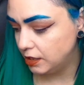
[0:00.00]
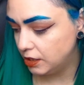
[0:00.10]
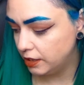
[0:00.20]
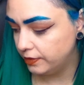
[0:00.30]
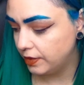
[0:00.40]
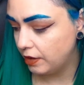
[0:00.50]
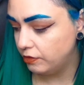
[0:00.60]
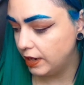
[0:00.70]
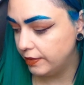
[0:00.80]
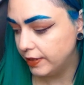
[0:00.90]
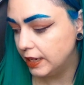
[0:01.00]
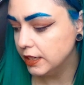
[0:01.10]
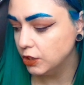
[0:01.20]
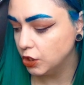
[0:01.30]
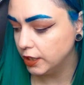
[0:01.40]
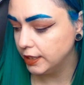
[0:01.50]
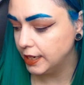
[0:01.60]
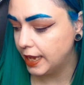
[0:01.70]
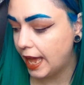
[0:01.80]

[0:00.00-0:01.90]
so far. Really enjoyed it.